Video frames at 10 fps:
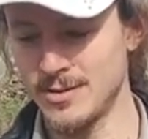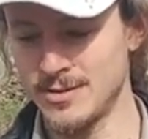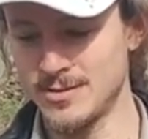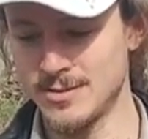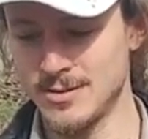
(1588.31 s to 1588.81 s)

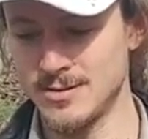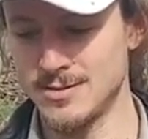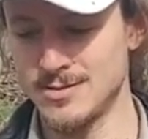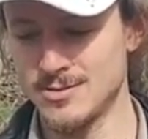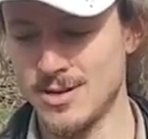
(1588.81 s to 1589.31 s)
It
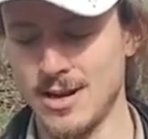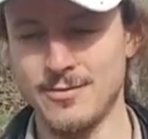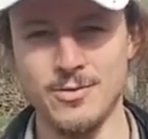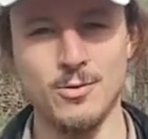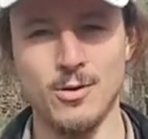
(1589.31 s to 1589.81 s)
got a
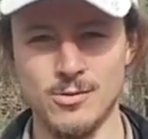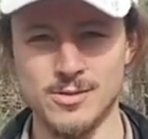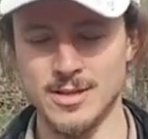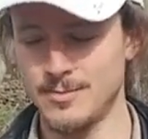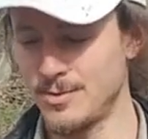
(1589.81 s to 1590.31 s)
few
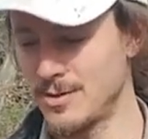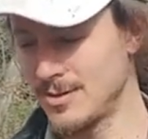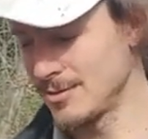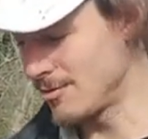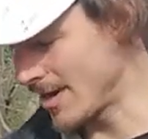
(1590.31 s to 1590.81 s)
holes in it, but it did